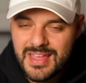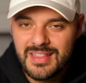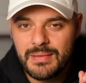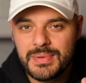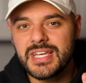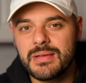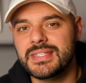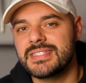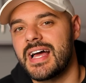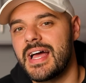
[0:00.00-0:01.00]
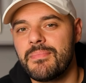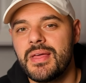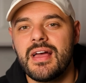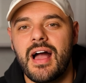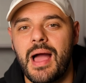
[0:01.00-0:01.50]
And let me tell you about the time
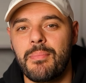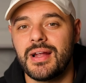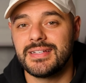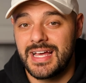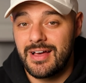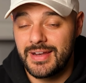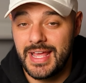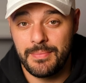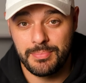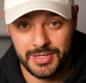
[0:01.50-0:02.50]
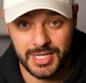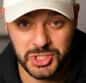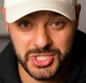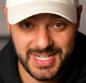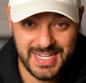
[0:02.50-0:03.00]
I brought down a
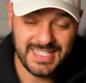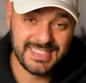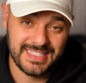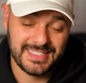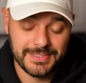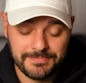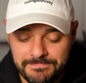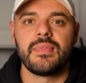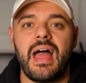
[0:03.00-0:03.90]
production system.